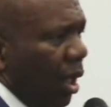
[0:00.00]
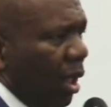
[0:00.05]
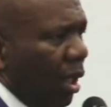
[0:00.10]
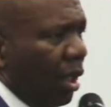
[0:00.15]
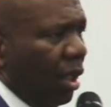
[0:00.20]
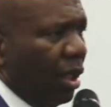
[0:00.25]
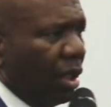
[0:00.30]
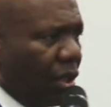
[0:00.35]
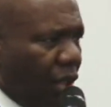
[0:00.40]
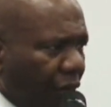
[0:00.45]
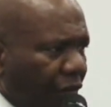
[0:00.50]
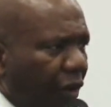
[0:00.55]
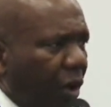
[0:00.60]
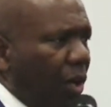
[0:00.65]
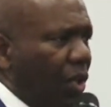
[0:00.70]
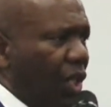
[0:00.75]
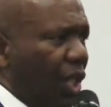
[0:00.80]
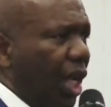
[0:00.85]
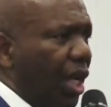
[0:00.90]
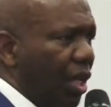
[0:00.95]
so folks
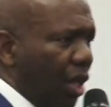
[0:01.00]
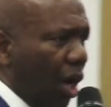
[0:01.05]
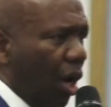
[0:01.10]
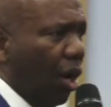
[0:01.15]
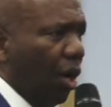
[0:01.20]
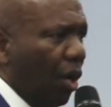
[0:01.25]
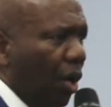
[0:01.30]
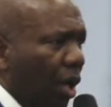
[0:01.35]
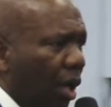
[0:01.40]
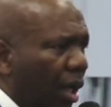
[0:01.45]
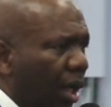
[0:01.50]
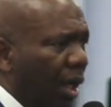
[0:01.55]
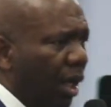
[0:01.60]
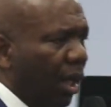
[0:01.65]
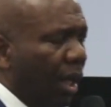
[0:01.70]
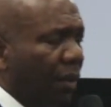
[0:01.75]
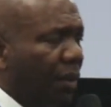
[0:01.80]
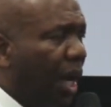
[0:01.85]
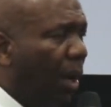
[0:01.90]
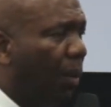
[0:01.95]
can know
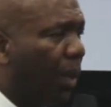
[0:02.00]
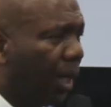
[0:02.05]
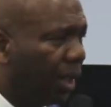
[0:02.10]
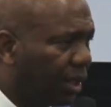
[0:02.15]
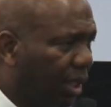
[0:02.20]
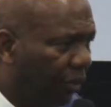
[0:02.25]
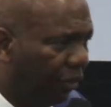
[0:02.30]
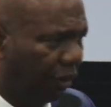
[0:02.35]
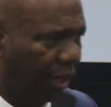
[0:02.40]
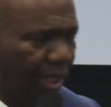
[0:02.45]
that we are different.